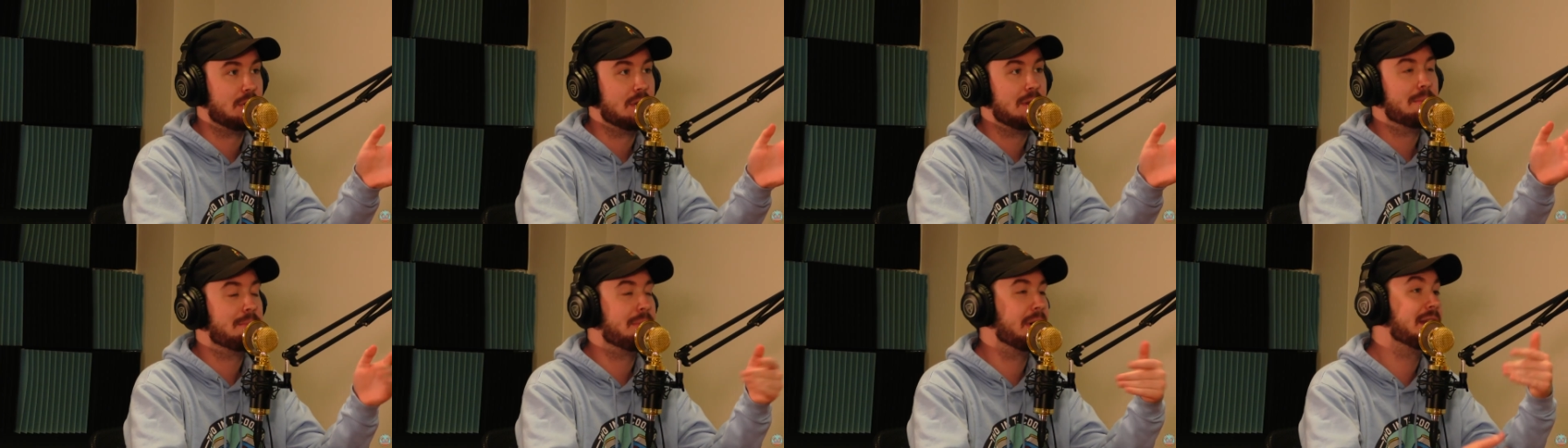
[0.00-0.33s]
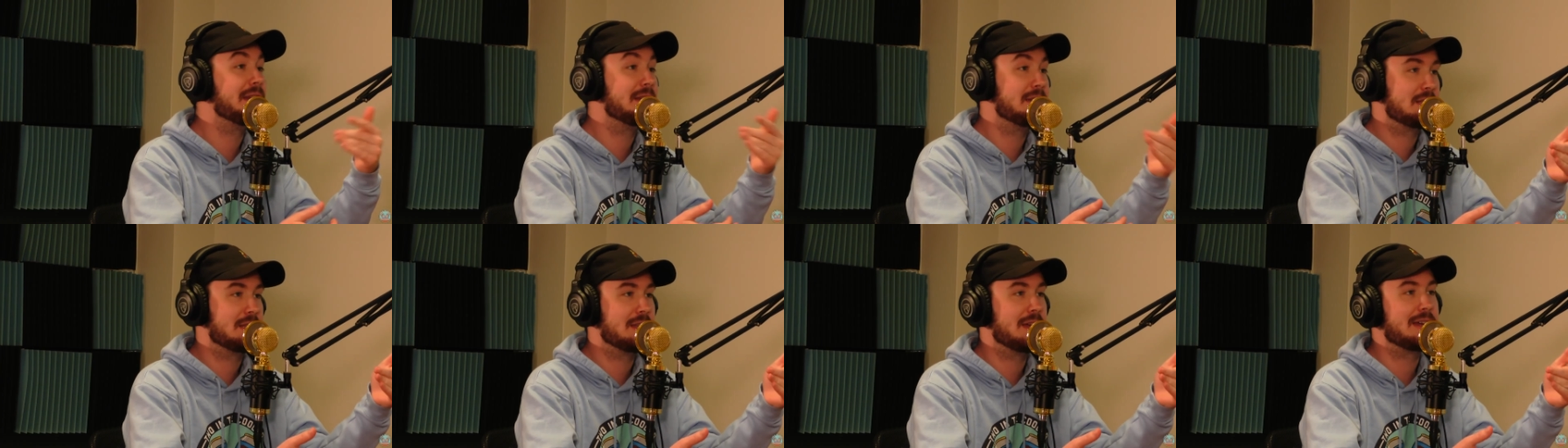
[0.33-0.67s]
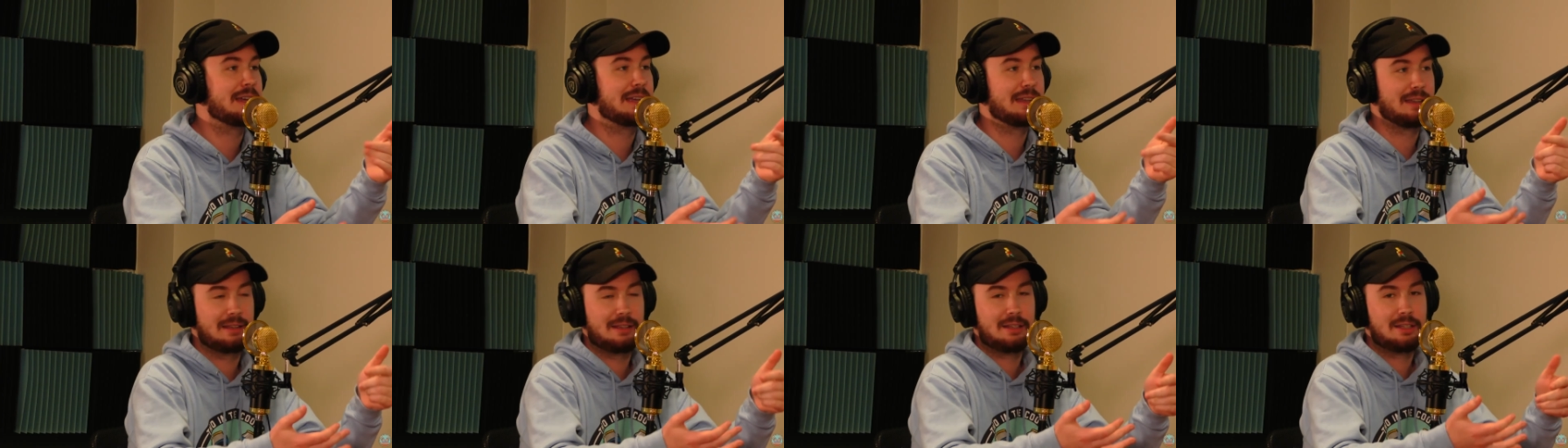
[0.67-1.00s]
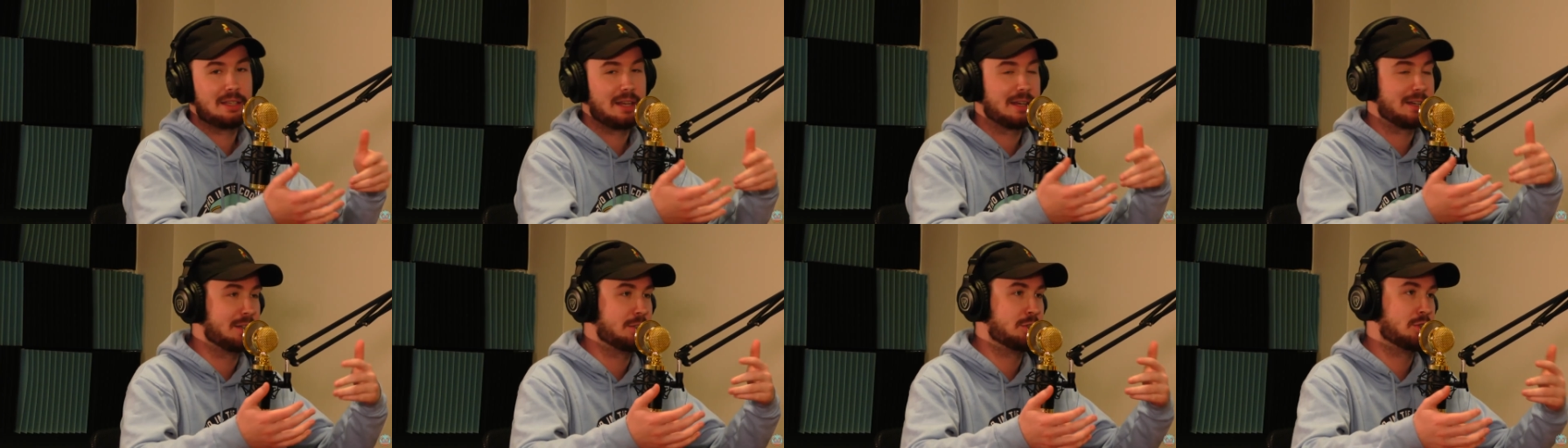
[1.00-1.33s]
But he's like
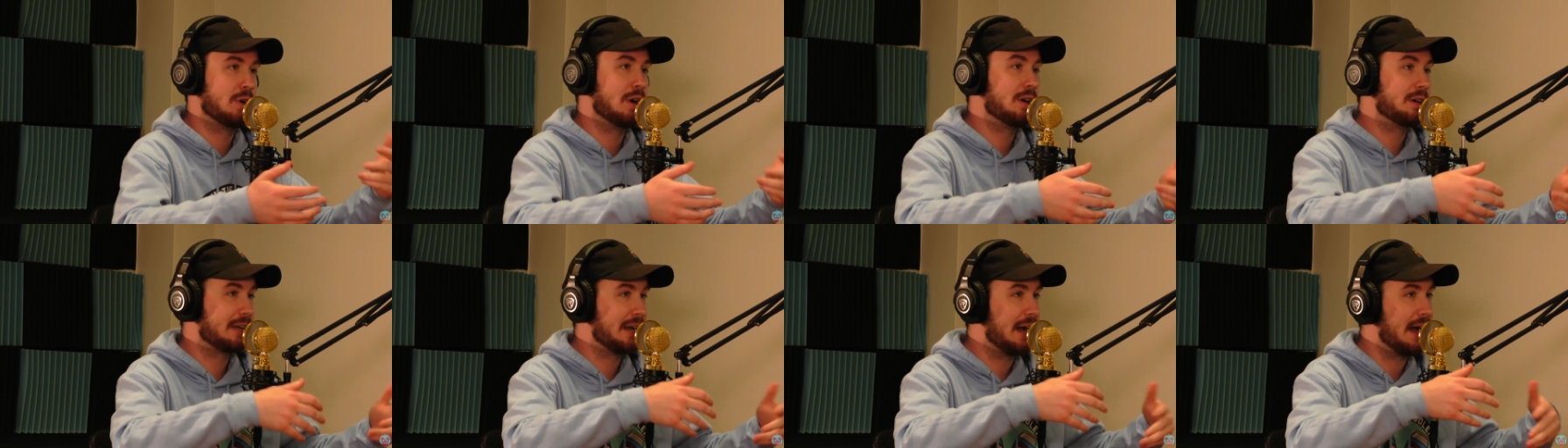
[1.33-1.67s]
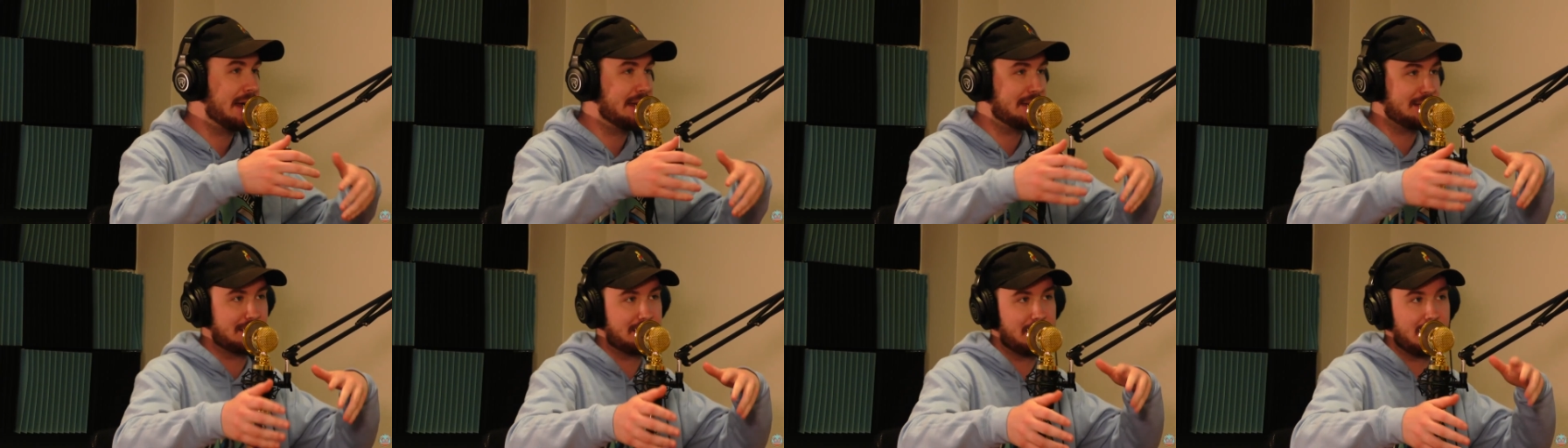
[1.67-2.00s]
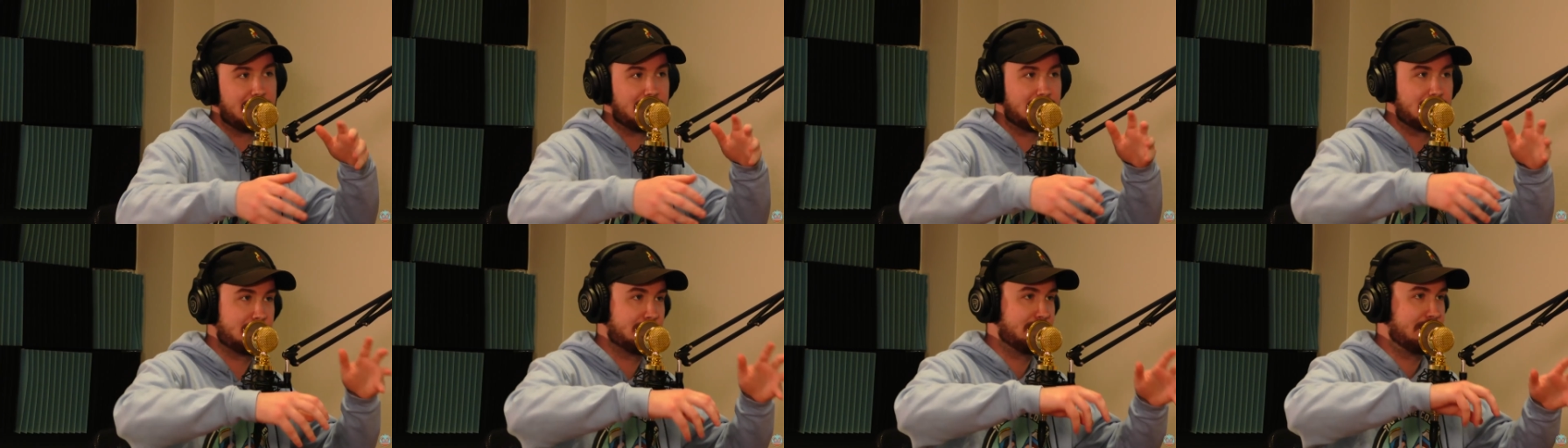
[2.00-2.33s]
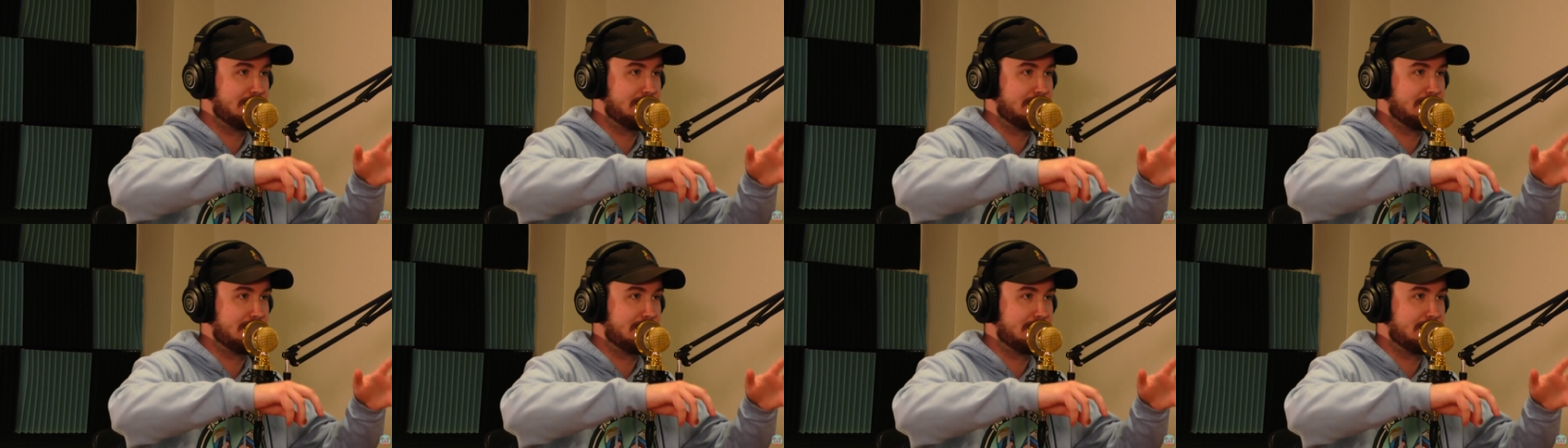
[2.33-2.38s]
a drunk guy, and he like that.